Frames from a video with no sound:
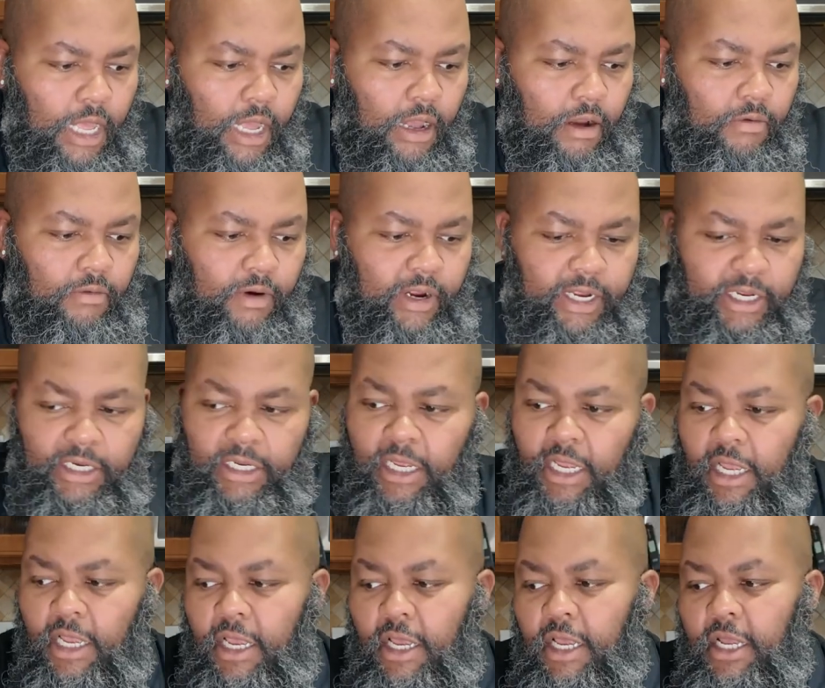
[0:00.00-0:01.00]
All right.
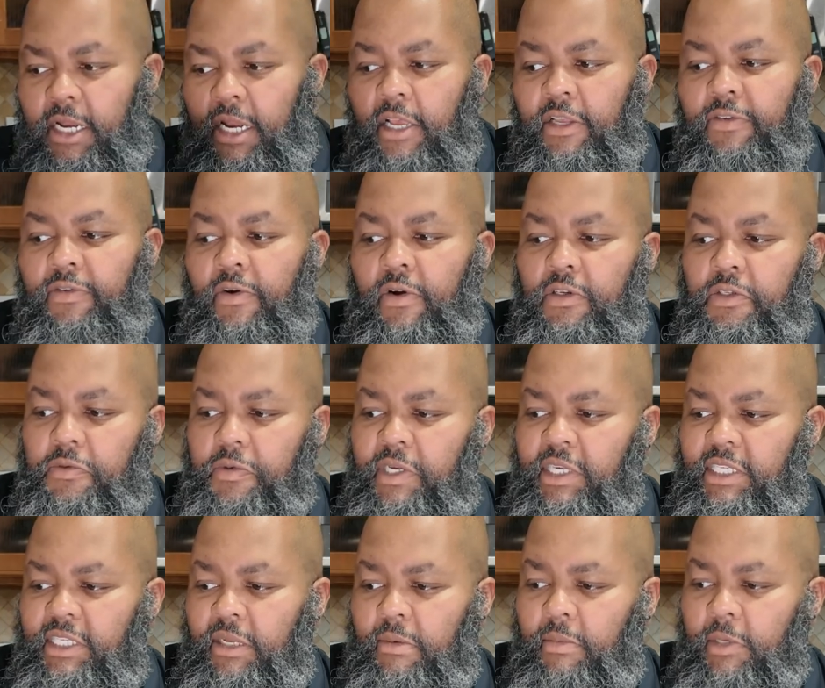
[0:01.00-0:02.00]
Now, as far as
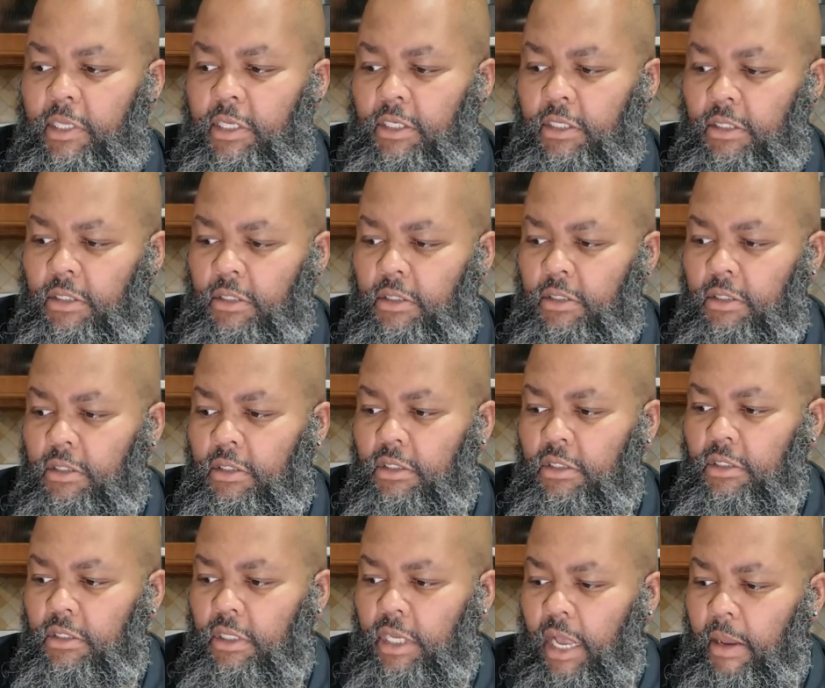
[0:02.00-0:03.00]
reassembly,
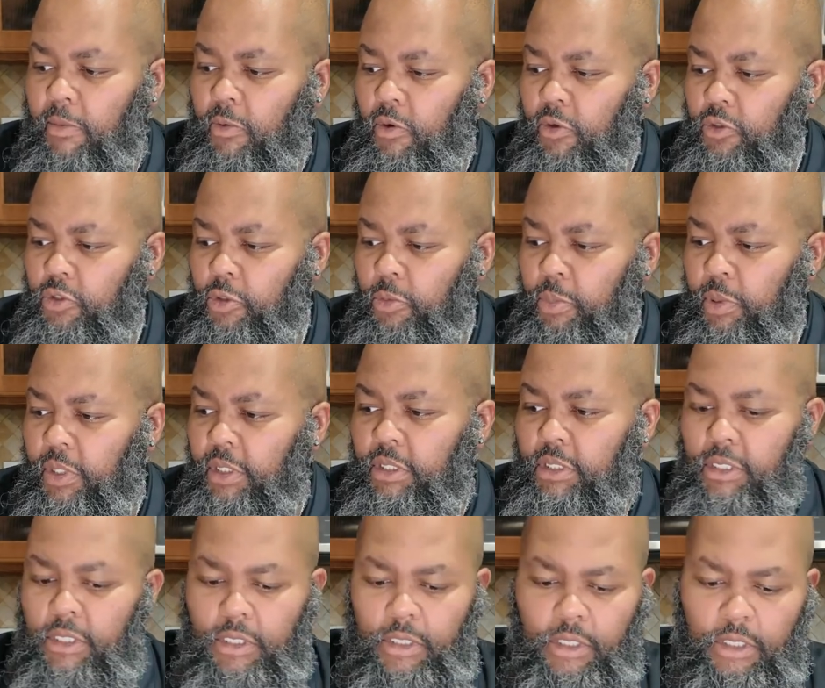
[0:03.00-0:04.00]
I'm going to
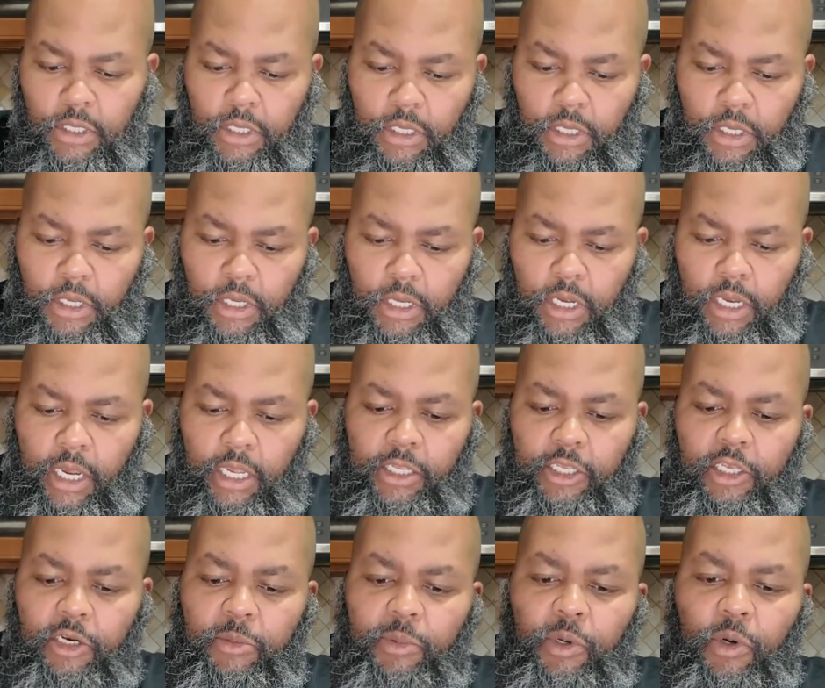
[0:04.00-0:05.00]
put a
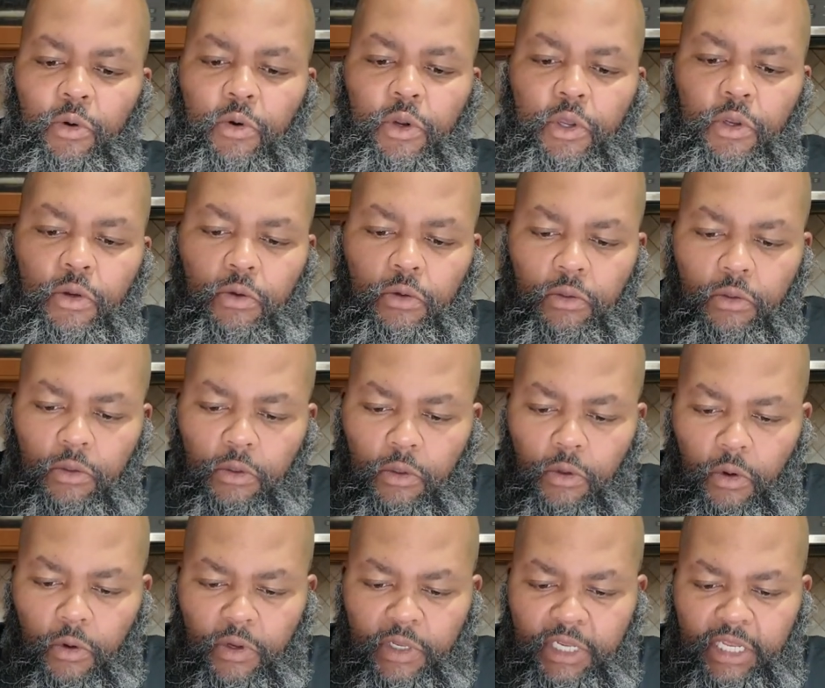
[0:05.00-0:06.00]
little bit of oil
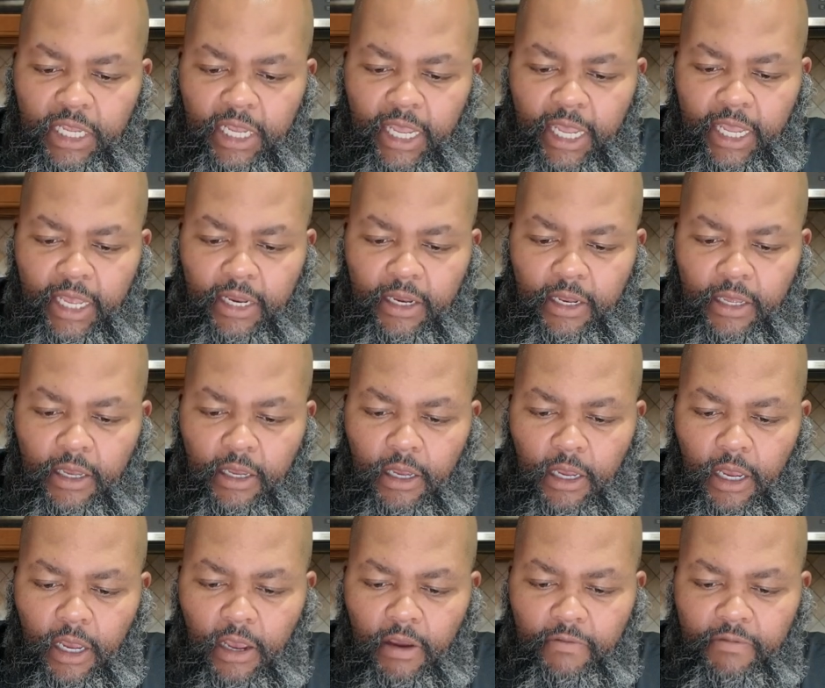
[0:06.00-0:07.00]
on the end
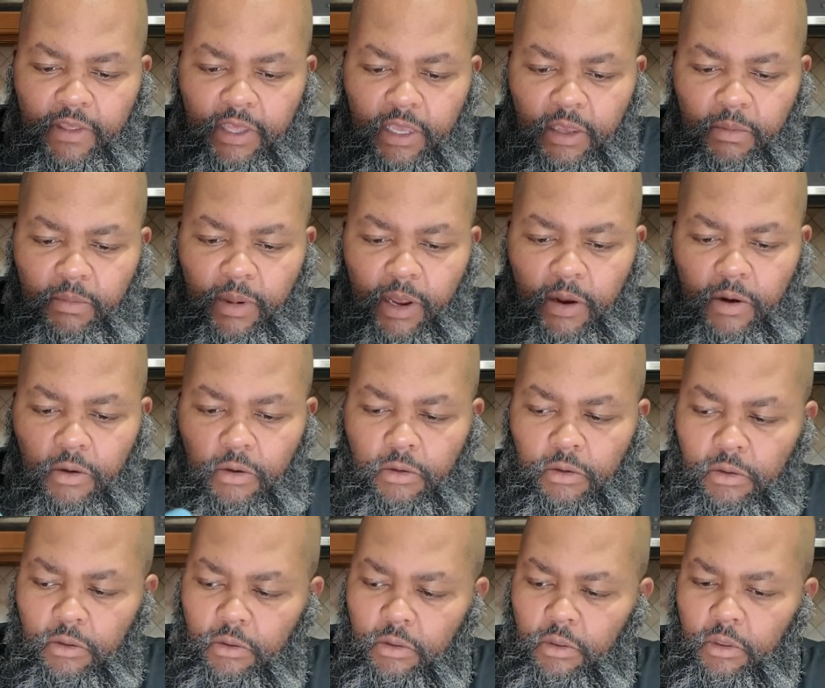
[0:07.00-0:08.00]
of the
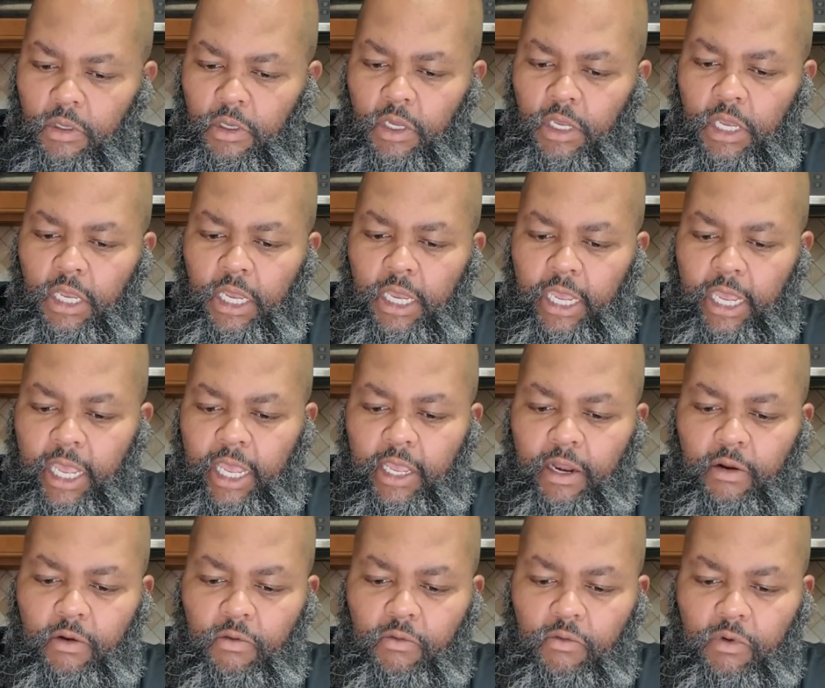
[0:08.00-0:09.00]
barrel
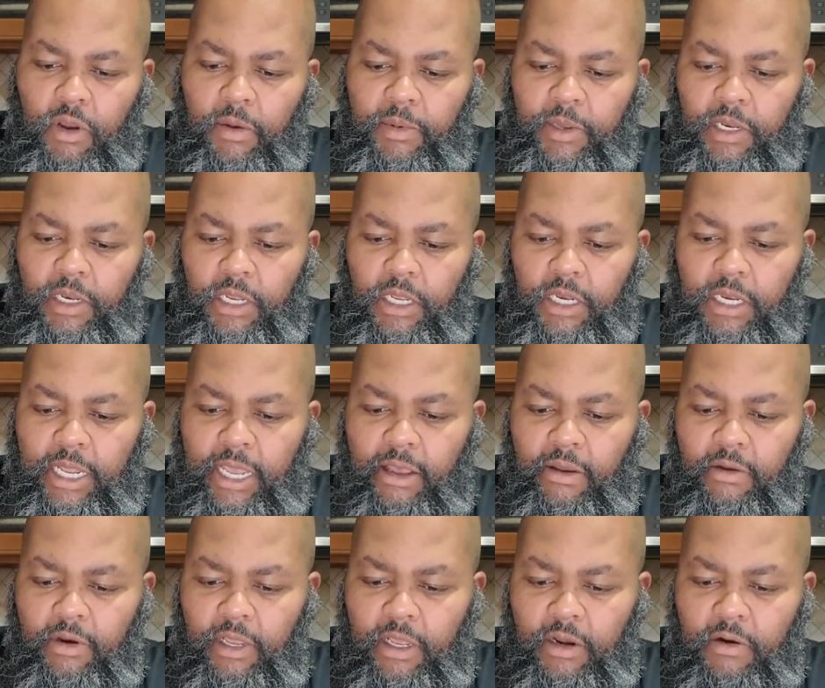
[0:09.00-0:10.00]
and rub it
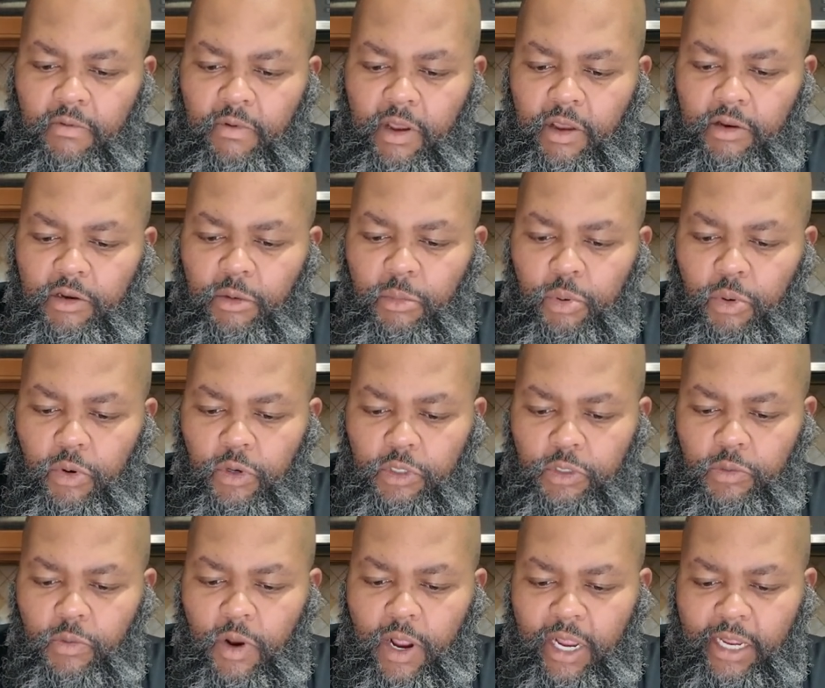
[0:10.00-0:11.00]
down and around the
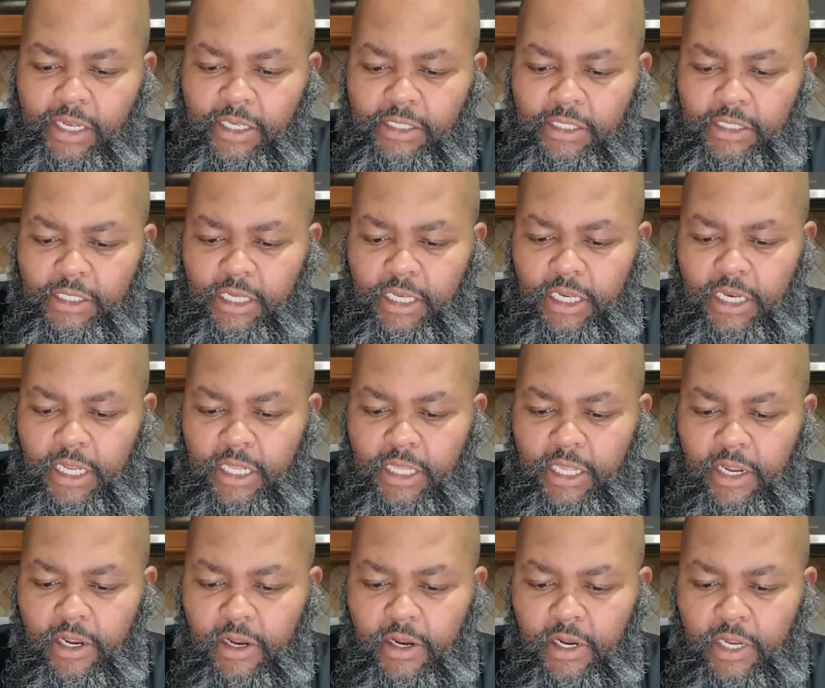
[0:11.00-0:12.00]
ports where I can see that
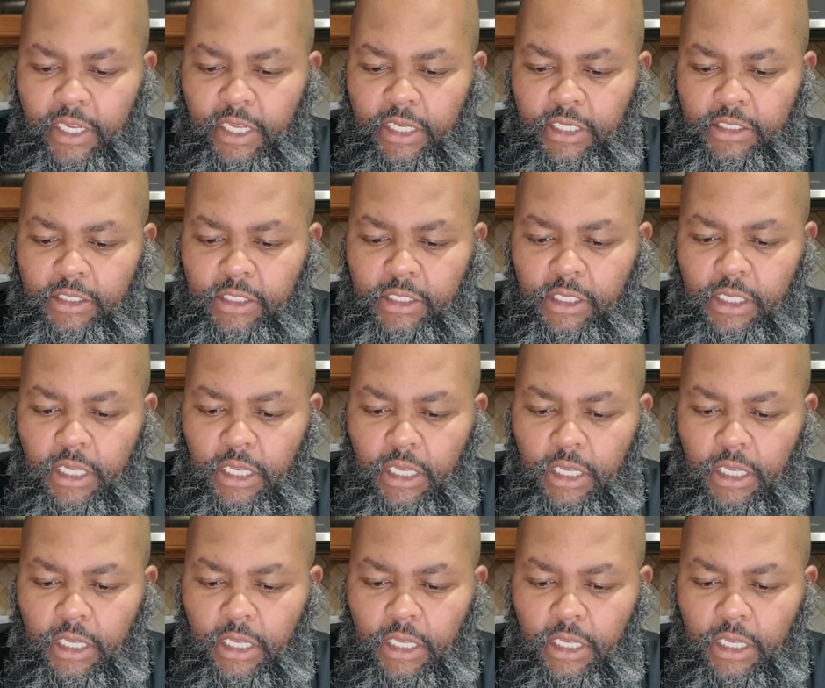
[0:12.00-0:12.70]
there is